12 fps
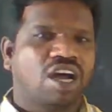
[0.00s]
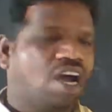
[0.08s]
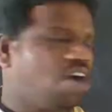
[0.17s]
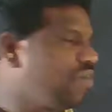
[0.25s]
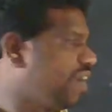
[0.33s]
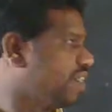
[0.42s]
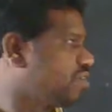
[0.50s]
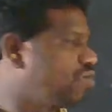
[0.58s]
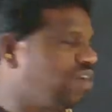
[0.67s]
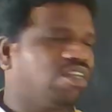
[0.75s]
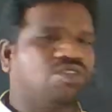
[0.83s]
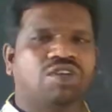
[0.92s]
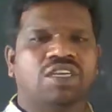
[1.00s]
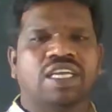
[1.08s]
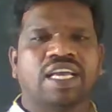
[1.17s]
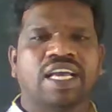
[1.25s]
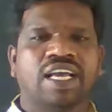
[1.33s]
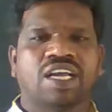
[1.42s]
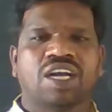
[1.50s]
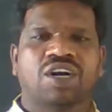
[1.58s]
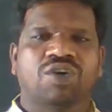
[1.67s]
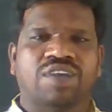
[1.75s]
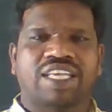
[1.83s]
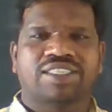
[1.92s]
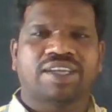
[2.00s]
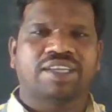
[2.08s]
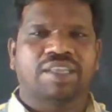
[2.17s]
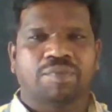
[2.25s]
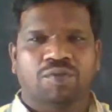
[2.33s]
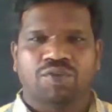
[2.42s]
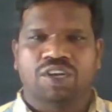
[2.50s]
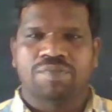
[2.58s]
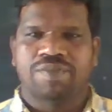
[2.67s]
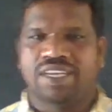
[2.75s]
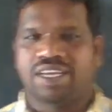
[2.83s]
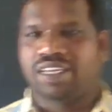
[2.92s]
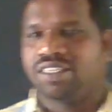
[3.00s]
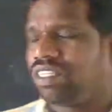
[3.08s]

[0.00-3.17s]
how it is going to to execute the program here.